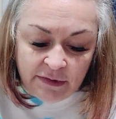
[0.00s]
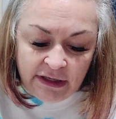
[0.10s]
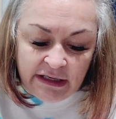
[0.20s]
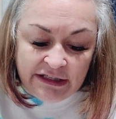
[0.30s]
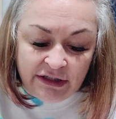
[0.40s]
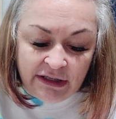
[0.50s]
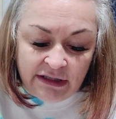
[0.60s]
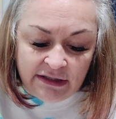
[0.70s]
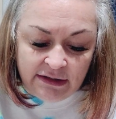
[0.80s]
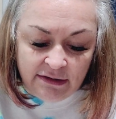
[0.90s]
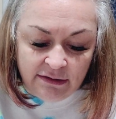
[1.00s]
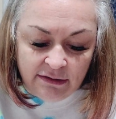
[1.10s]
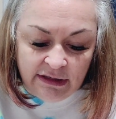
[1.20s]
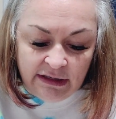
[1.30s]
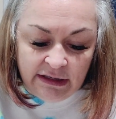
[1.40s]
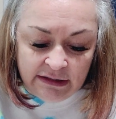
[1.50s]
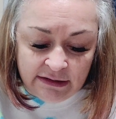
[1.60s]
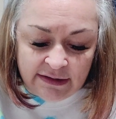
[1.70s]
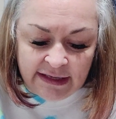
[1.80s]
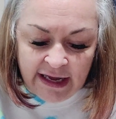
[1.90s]
It
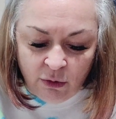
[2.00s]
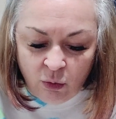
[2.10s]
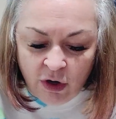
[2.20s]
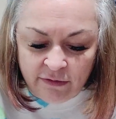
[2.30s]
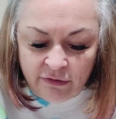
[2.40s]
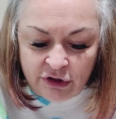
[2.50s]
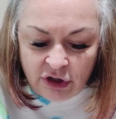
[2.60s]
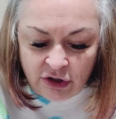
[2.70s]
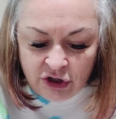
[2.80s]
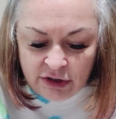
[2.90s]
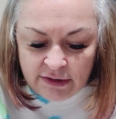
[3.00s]
ends at Watford Junction,